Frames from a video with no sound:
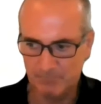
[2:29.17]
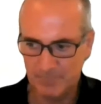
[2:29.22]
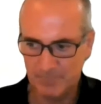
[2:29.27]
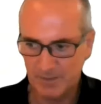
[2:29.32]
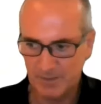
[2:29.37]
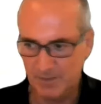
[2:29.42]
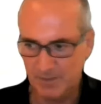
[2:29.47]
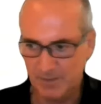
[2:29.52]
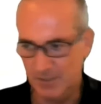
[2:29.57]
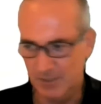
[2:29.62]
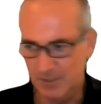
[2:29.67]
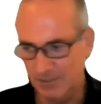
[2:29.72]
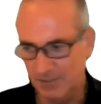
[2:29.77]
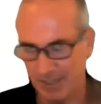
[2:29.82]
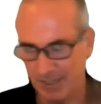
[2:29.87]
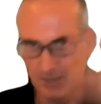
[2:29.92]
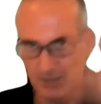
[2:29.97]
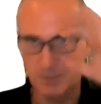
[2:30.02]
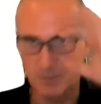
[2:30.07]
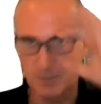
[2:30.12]
know,
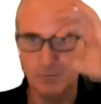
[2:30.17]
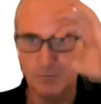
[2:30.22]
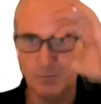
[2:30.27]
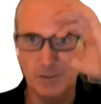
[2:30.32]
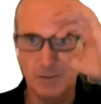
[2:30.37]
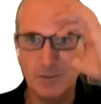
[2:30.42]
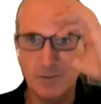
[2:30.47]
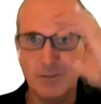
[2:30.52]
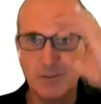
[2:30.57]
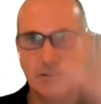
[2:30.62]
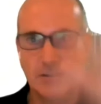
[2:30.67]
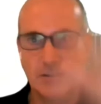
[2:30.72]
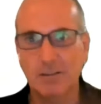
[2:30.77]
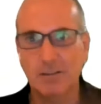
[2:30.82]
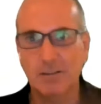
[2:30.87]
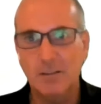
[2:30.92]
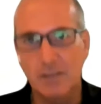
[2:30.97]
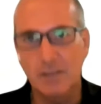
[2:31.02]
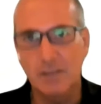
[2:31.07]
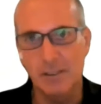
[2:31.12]
catalyst points,
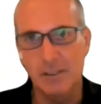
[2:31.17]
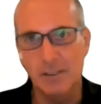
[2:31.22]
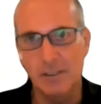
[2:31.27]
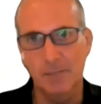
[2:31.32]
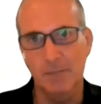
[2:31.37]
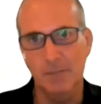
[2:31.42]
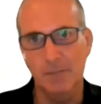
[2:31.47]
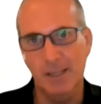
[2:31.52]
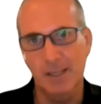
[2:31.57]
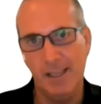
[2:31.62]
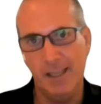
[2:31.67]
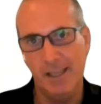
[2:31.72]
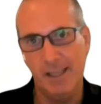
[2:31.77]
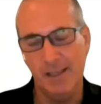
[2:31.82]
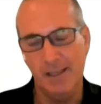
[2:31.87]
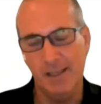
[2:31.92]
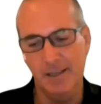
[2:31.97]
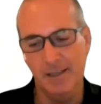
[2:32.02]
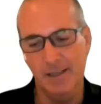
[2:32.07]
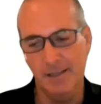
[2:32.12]
you
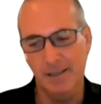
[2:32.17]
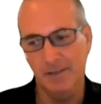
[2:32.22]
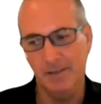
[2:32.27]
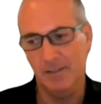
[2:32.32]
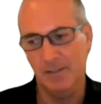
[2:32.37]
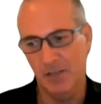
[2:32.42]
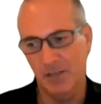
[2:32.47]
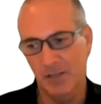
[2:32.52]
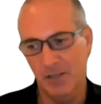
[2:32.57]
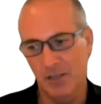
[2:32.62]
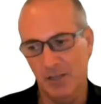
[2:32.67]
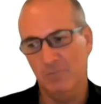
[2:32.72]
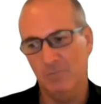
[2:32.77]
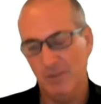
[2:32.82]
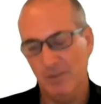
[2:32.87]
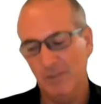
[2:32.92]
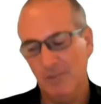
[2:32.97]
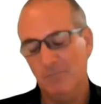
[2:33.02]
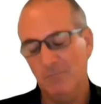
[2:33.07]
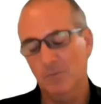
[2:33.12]
know,
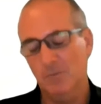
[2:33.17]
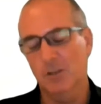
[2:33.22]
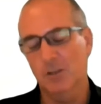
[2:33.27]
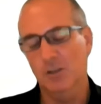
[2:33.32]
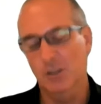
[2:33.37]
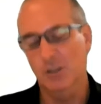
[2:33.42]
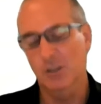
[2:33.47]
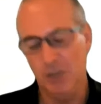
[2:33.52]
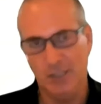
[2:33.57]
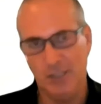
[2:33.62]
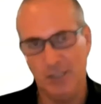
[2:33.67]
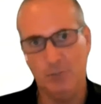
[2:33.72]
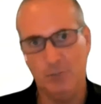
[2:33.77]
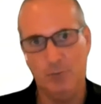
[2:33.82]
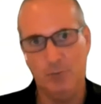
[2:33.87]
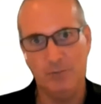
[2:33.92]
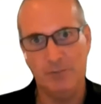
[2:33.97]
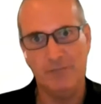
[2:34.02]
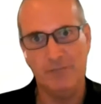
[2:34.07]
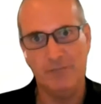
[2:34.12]
like
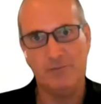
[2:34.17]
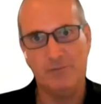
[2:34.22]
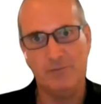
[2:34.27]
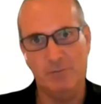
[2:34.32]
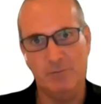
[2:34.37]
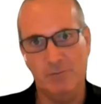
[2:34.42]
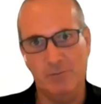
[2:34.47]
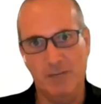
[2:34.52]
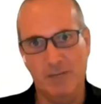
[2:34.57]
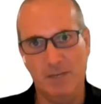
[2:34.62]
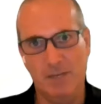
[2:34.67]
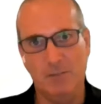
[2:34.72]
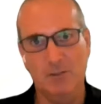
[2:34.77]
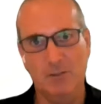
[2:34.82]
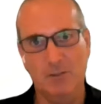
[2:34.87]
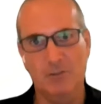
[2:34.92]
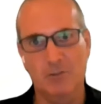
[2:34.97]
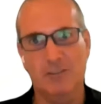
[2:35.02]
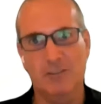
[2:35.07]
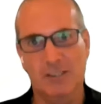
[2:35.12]
cooperatives, but maybe
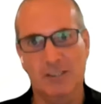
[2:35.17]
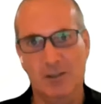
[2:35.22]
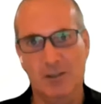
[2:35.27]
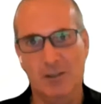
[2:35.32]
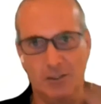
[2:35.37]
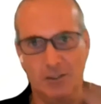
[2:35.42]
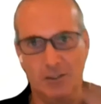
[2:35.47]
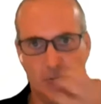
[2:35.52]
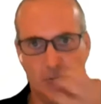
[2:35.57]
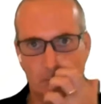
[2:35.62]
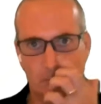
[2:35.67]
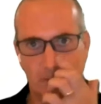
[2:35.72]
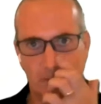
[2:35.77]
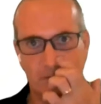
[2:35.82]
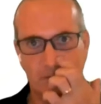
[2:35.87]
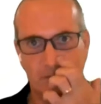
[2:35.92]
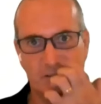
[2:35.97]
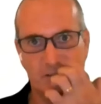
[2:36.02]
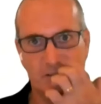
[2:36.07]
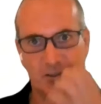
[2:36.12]
loosely aligned
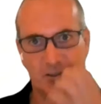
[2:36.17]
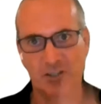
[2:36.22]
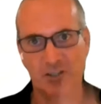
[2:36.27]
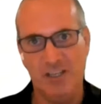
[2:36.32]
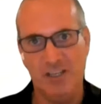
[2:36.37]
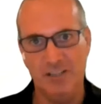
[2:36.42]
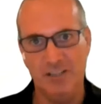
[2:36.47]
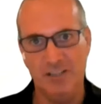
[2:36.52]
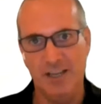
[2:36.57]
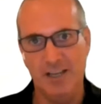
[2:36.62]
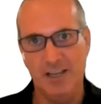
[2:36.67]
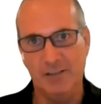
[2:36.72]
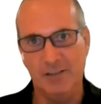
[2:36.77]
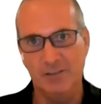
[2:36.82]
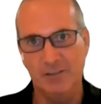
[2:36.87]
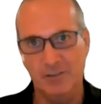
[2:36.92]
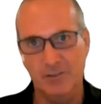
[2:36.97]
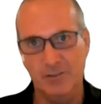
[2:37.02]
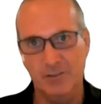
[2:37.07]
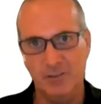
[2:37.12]
cooperatives, to share data
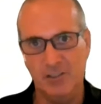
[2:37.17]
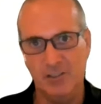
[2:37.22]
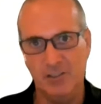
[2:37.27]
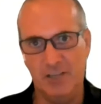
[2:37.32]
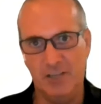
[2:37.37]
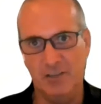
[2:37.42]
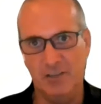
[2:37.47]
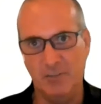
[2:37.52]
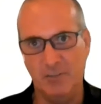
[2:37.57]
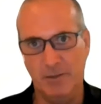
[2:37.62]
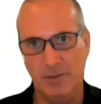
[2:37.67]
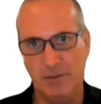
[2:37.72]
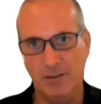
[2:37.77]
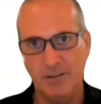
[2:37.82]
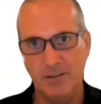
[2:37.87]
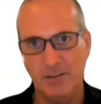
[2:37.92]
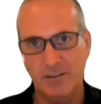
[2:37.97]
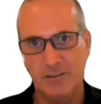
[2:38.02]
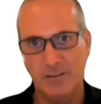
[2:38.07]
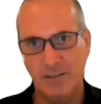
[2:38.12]
and to share
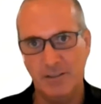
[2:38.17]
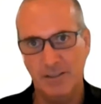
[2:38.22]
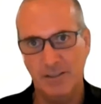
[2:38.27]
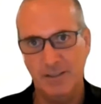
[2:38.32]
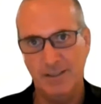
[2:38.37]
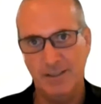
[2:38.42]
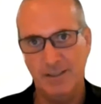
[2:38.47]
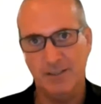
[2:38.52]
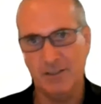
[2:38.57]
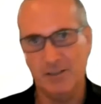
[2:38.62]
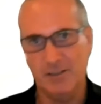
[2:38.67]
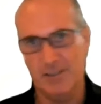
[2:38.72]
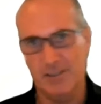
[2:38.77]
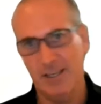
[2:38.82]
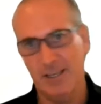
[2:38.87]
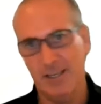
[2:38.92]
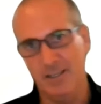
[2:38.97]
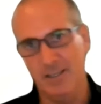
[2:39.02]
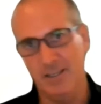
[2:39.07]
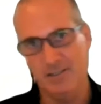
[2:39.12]
experience. A lot of the
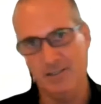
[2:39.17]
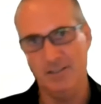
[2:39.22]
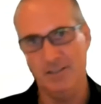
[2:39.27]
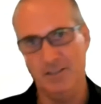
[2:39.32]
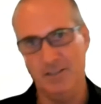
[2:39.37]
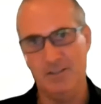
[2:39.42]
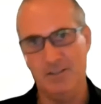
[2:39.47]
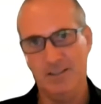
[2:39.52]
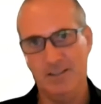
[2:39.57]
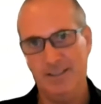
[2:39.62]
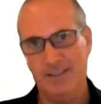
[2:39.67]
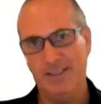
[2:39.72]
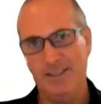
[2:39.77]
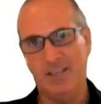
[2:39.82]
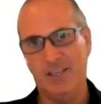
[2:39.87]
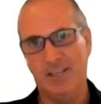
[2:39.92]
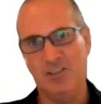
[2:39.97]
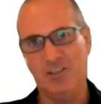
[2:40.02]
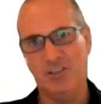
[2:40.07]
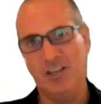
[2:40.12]
case, it's
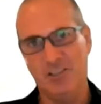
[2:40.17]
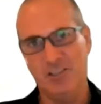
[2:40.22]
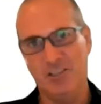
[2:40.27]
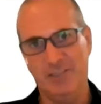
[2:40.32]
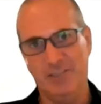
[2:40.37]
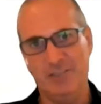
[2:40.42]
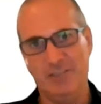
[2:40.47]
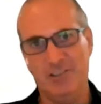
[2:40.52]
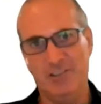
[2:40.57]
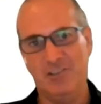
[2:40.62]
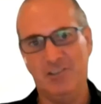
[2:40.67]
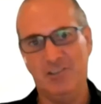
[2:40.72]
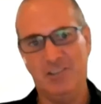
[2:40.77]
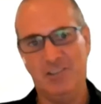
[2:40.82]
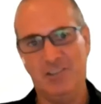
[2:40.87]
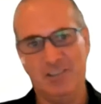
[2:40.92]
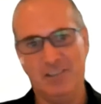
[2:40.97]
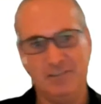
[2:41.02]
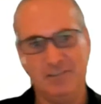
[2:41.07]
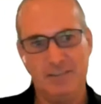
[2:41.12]
extension of
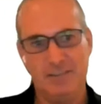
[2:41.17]
existing